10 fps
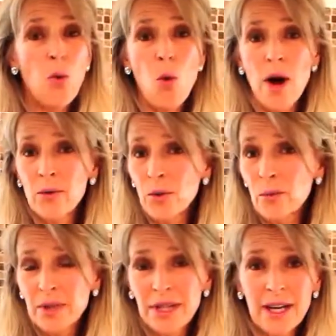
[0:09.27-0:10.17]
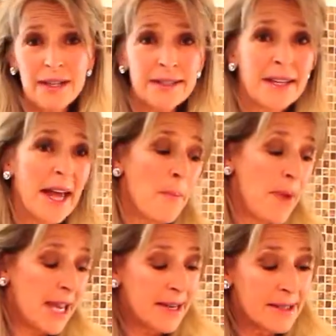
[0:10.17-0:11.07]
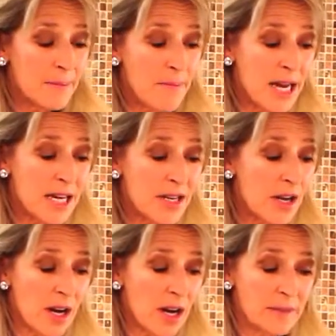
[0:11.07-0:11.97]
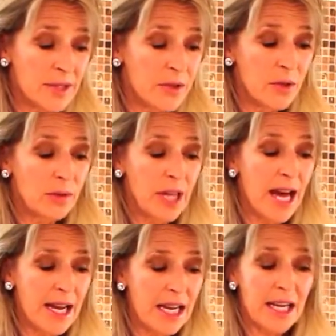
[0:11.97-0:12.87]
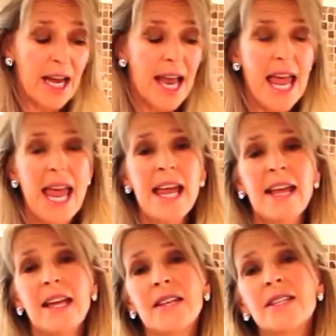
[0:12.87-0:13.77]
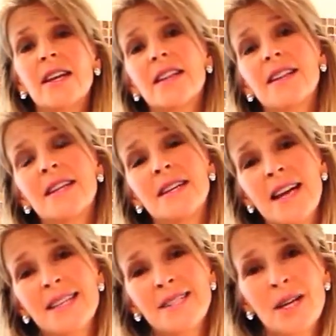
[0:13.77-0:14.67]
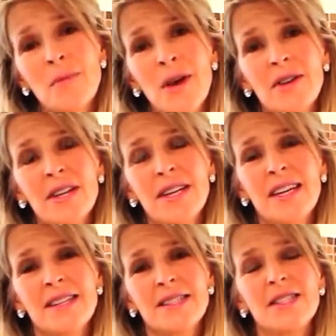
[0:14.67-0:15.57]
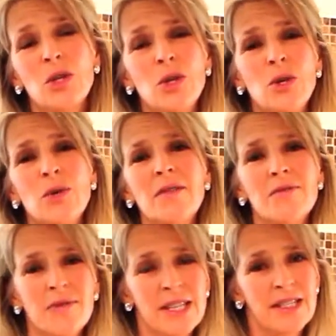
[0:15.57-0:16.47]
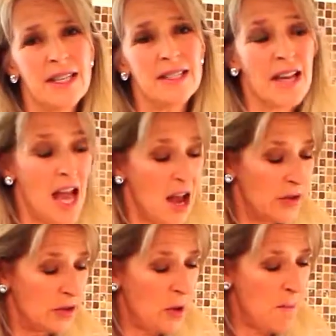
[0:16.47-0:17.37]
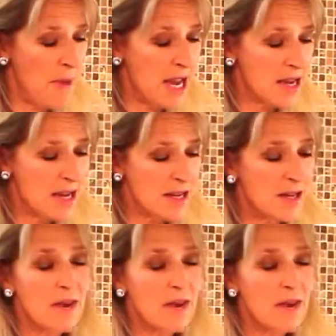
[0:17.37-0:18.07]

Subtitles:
quadruple it, make it as many times as you like, and the nice thing about it is you can freeze it. So make it,